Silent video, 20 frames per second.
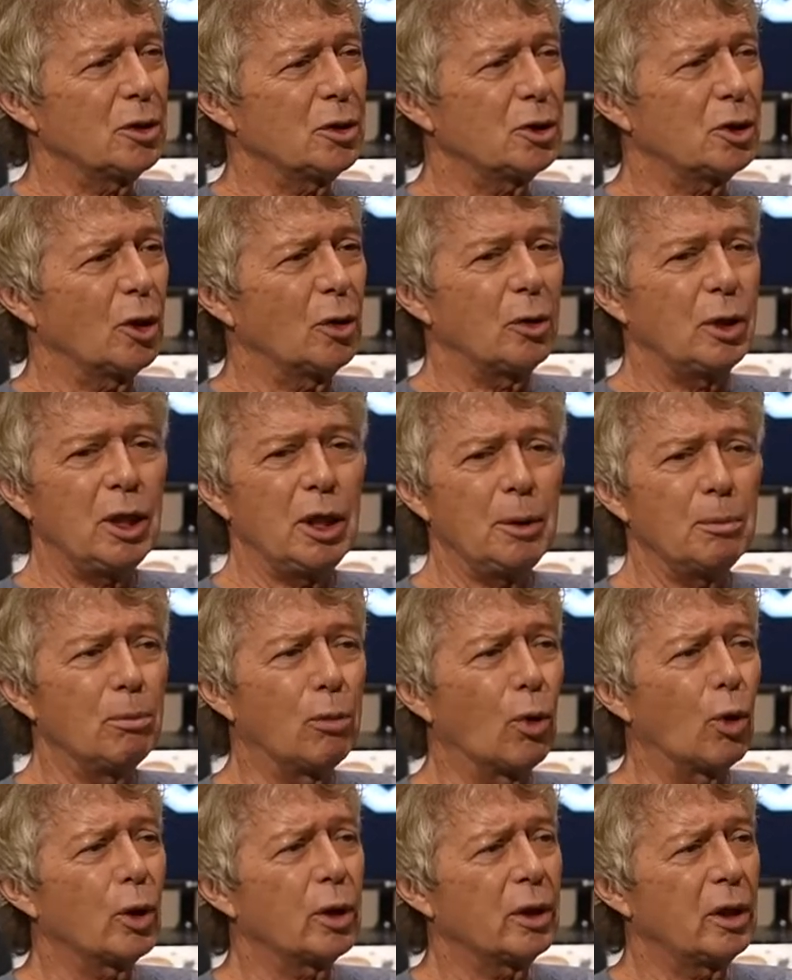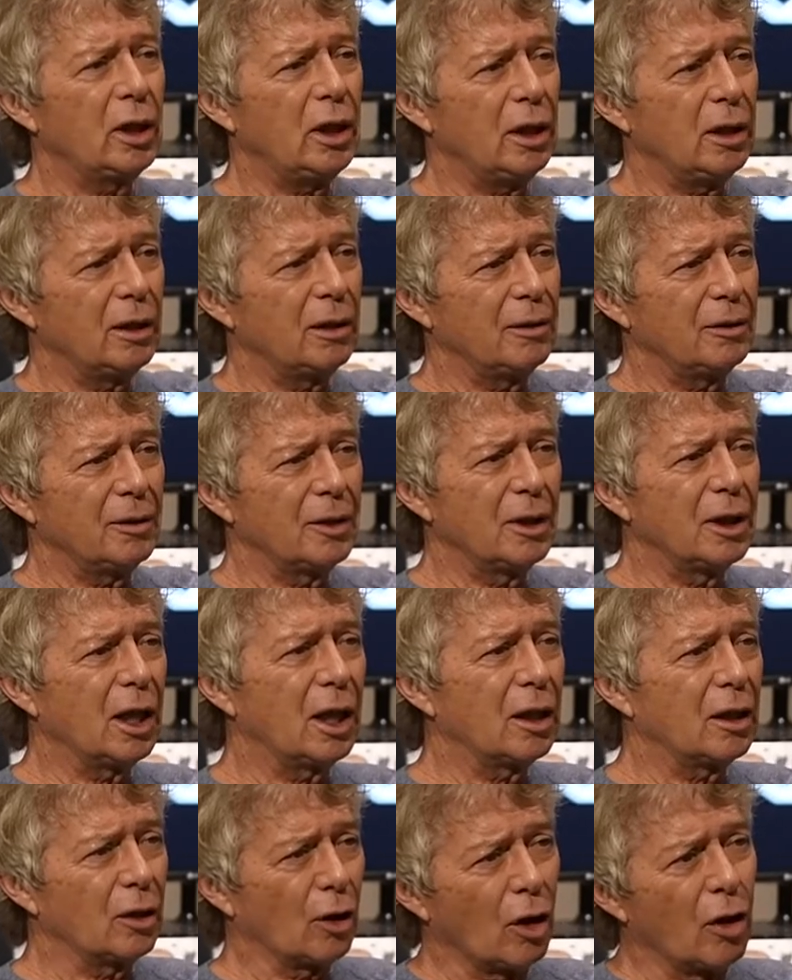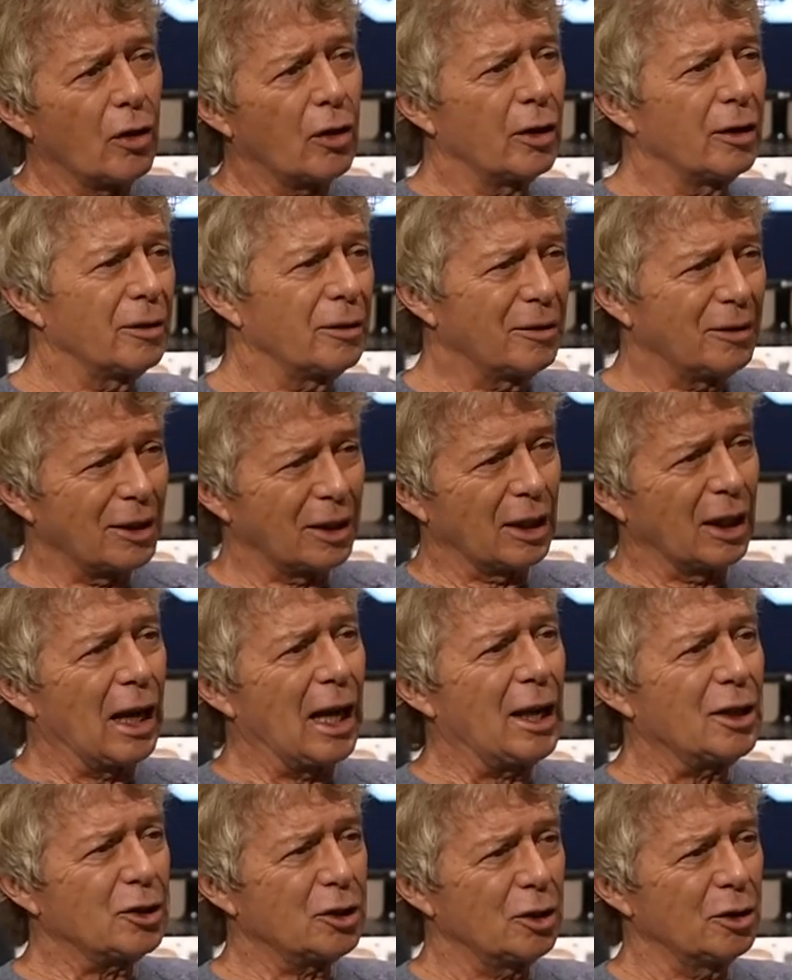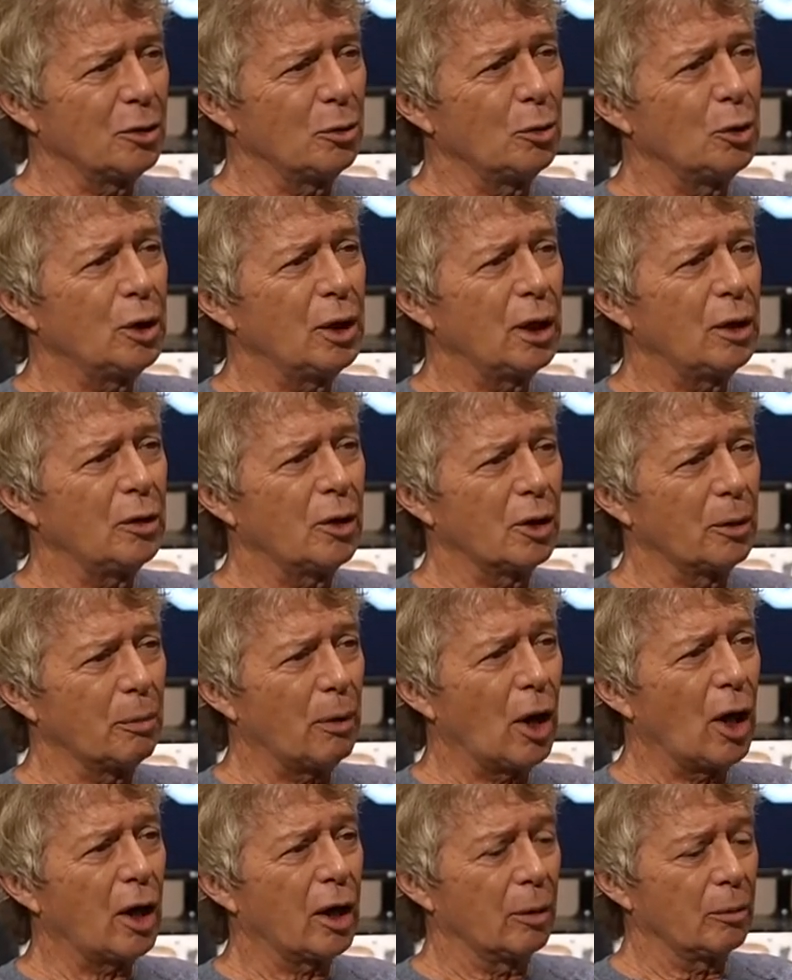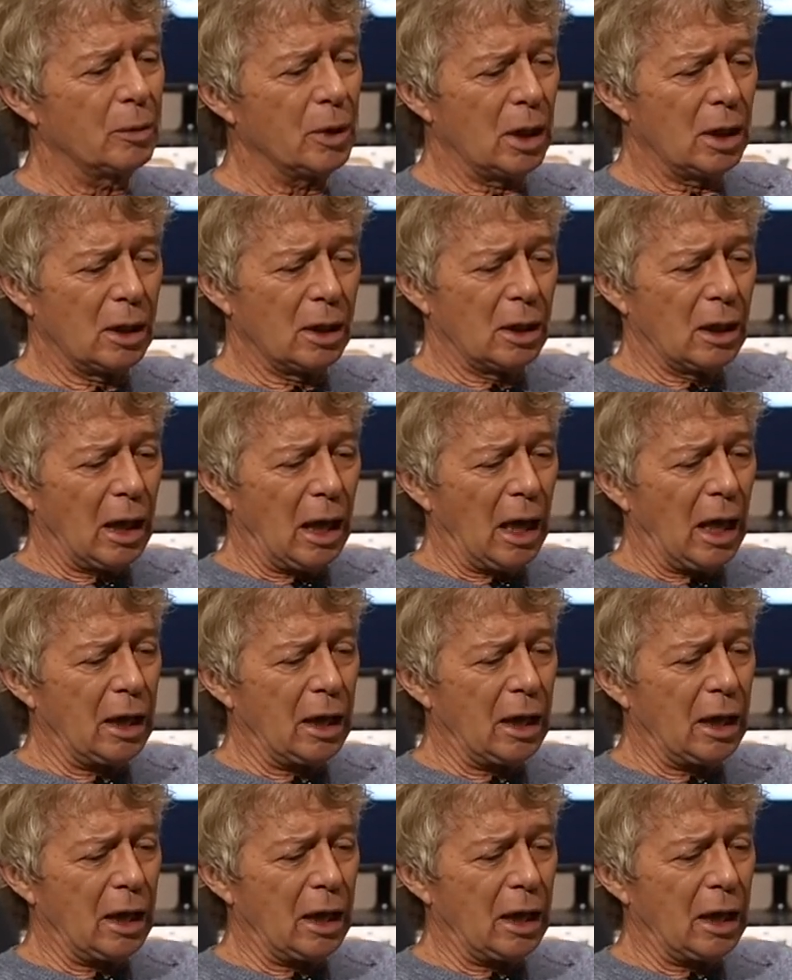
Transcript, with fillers: So he boarded, he gutted all the, the glass and the wood out of the bottom, mm-hmm.